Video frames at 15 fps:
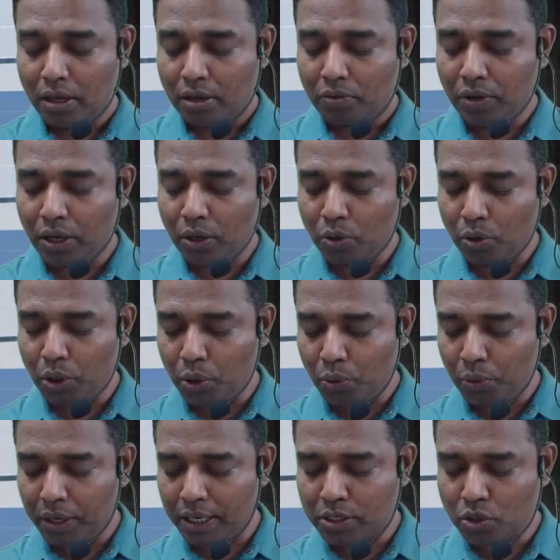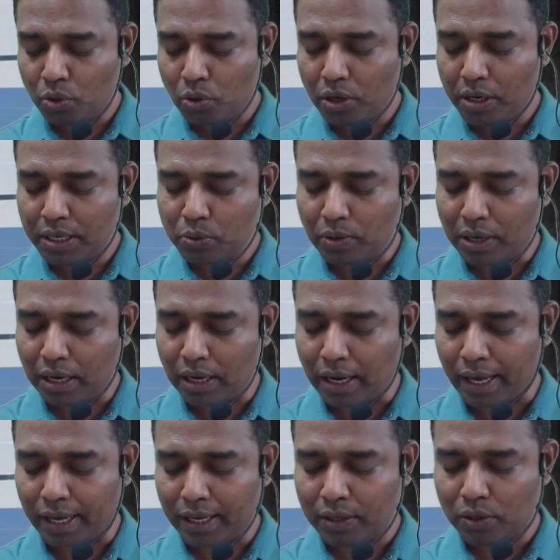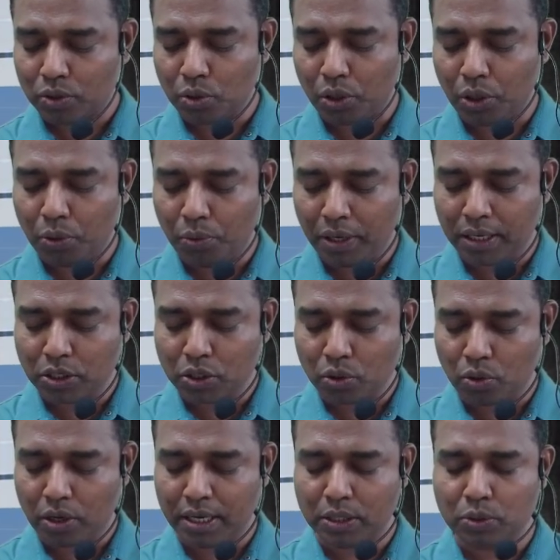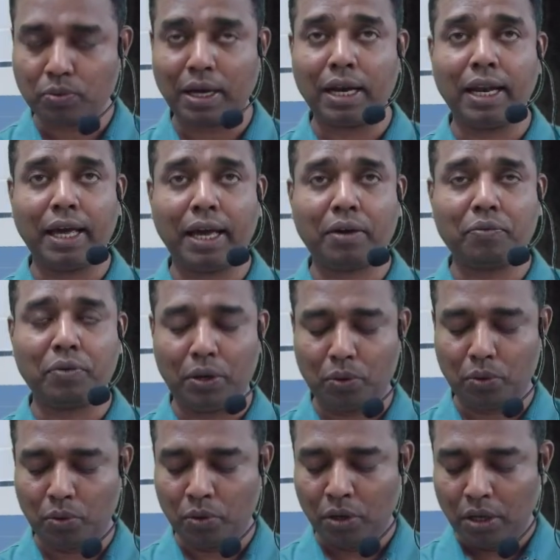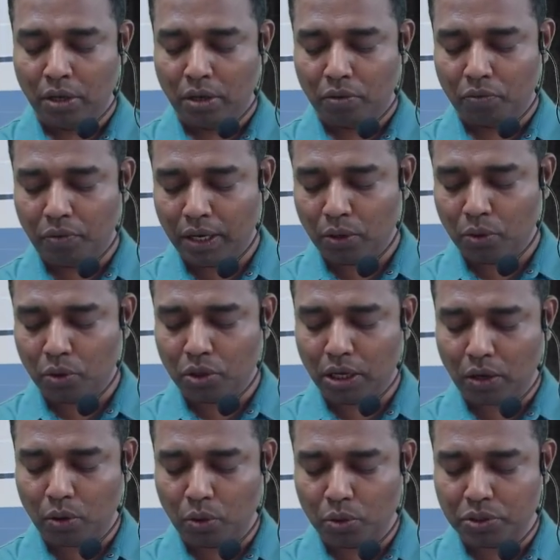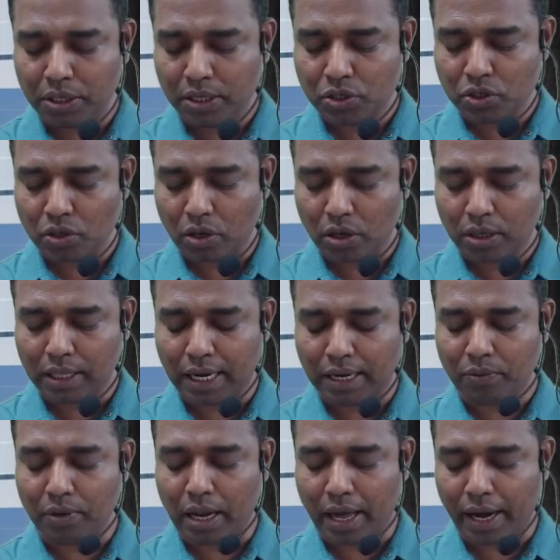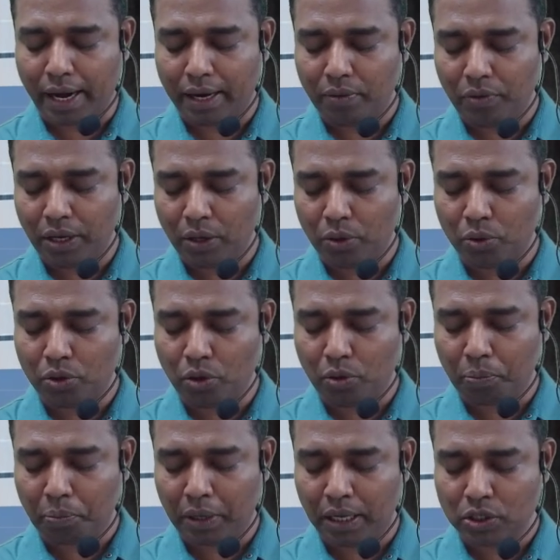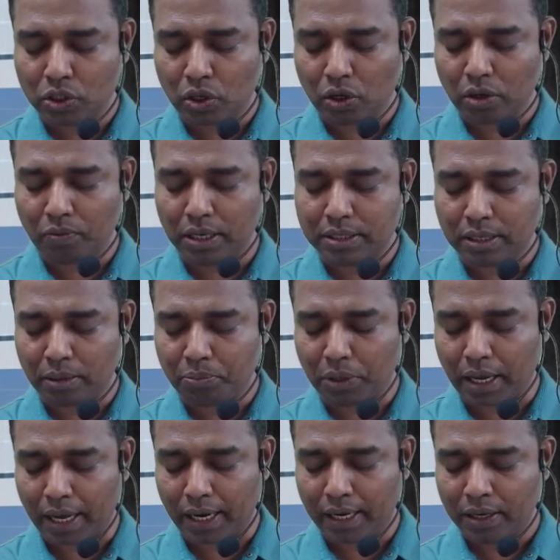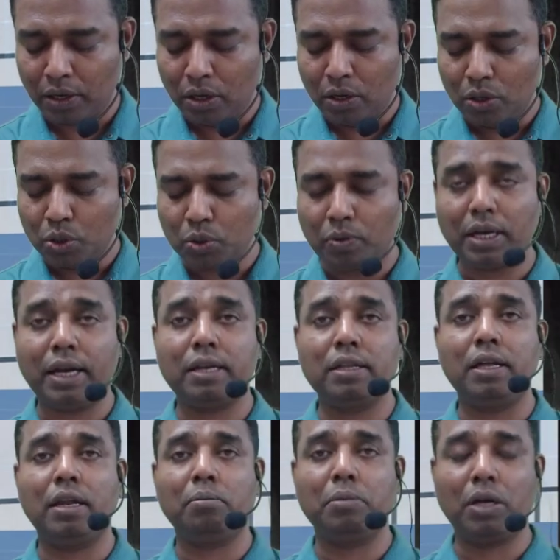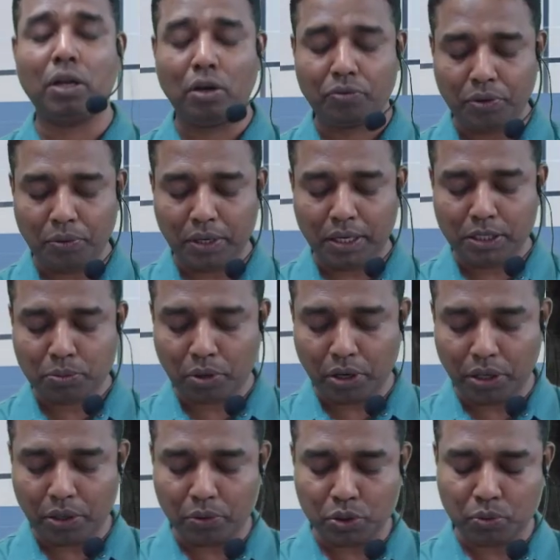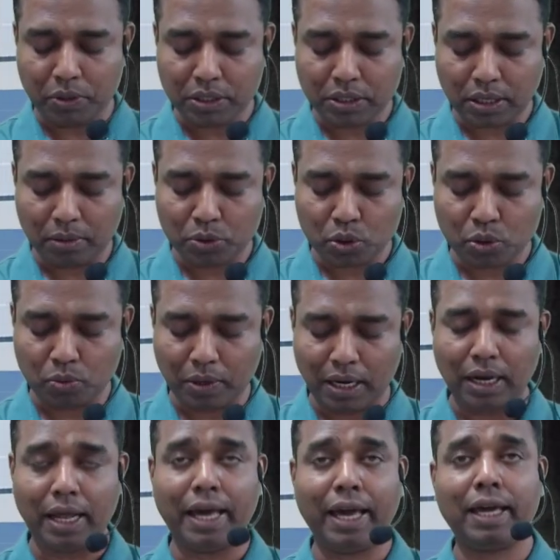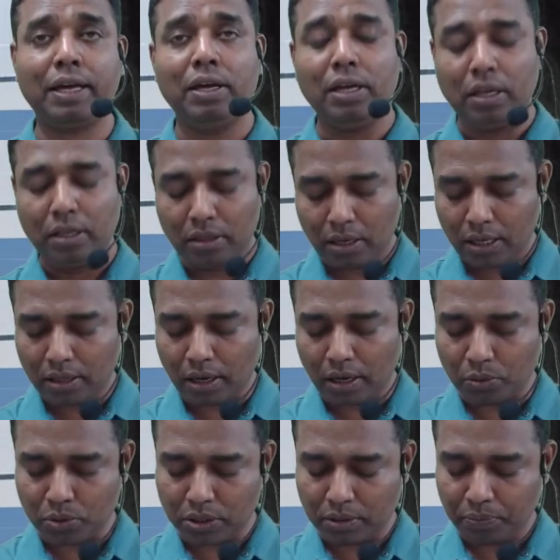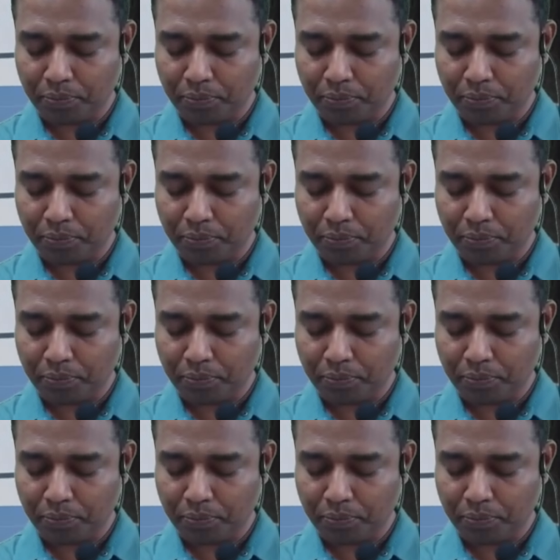We know unit sold is 1 lakh. So unit sold is 1 lakh we know. We know the closing stock that will add. We know the opening stock will subtract. So we'll get the number of units produced which comes to 1,03,000.